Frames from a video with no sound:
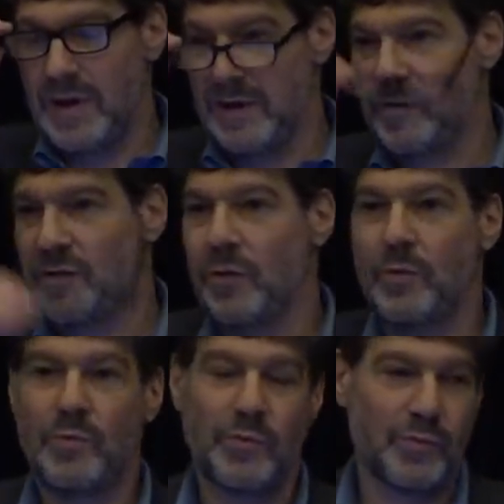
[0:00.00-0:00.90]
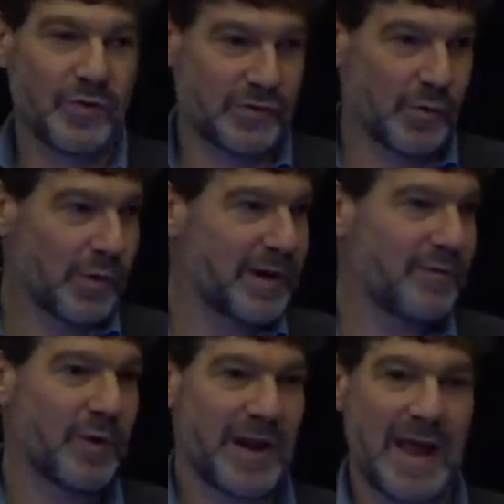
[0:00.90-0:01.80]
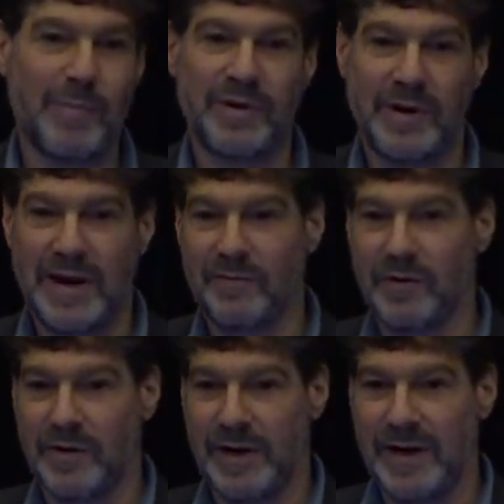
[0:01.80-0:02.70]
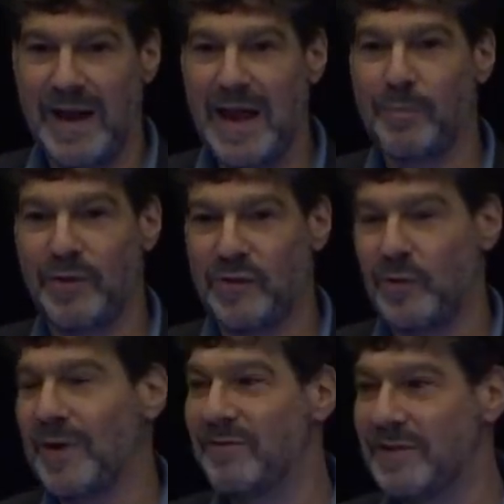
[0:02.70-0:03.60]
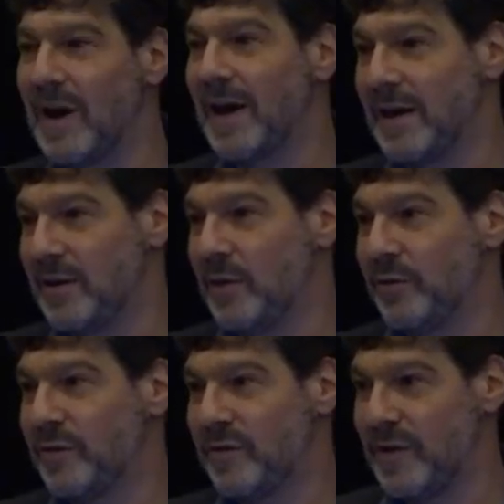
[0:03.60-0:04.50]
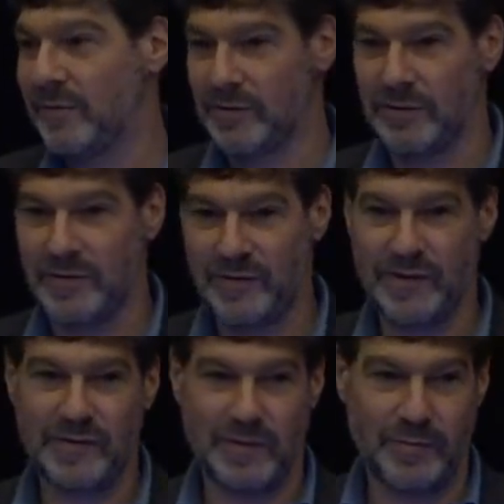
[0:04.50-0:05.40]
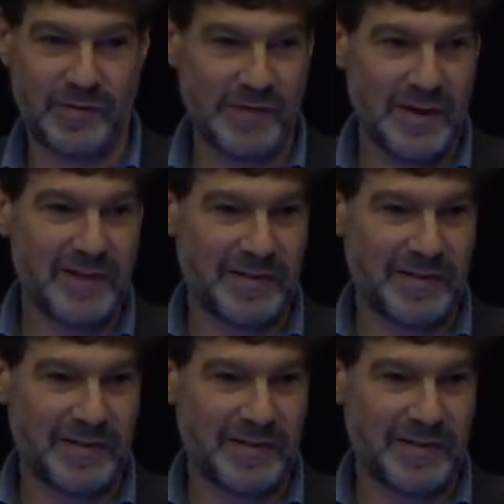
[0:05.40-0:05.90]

And so the story of what happened at Evergreen happens to have diagnosed several systems,